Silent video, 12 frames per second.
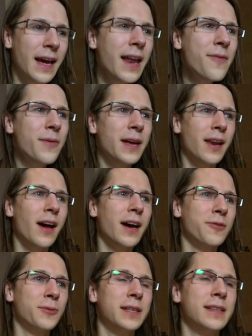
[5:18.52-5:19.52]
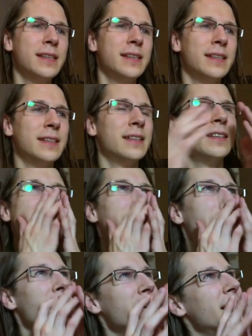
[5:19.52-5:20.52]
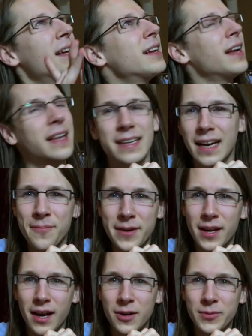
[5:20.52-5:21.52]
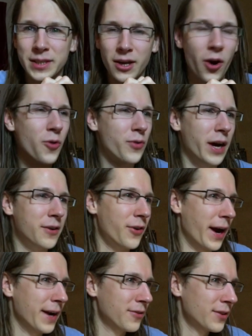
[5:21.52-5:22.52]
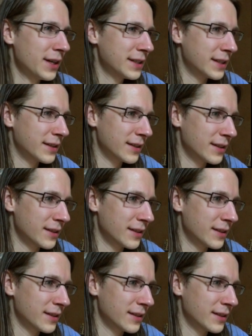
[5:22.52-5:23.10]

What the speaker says: can be aligned with the, it can be aligned with the overhead, right? Or is it?